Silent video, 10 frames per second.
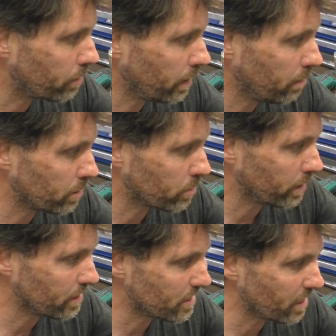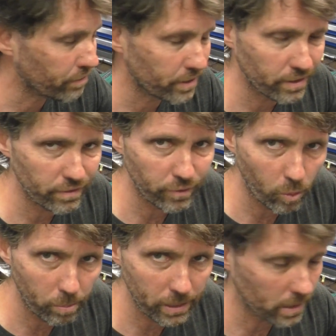about putting between 7 and
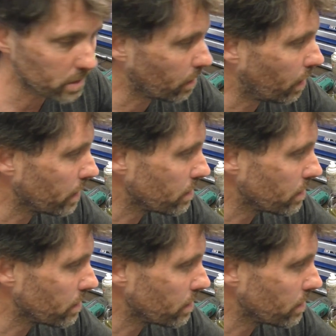4 psi.